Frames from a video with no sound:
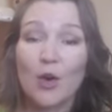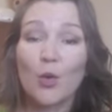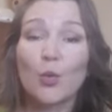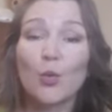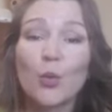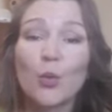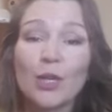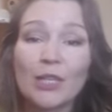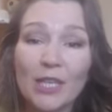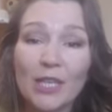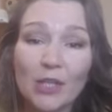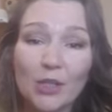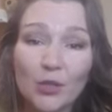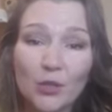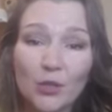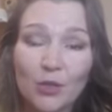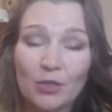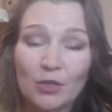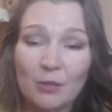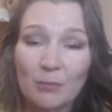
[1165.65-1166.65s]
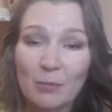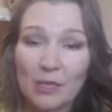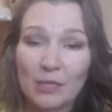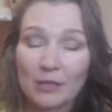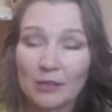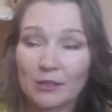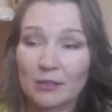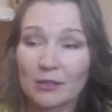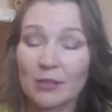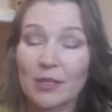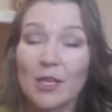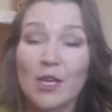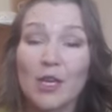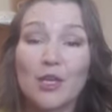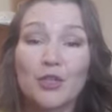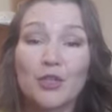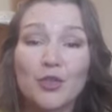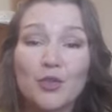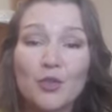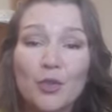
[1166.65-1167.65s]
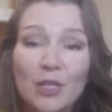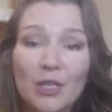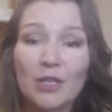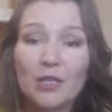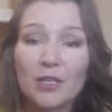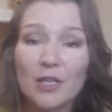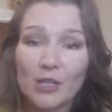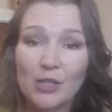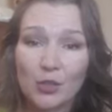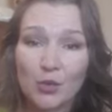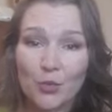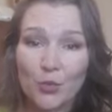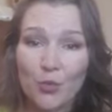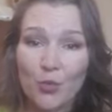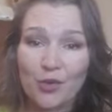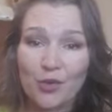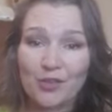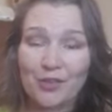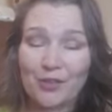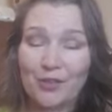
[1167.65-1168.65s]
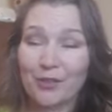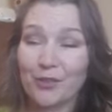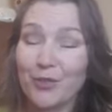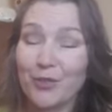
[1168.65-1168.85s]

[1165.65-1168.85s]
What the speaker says: What can you do in a minute? Drink a glass of water.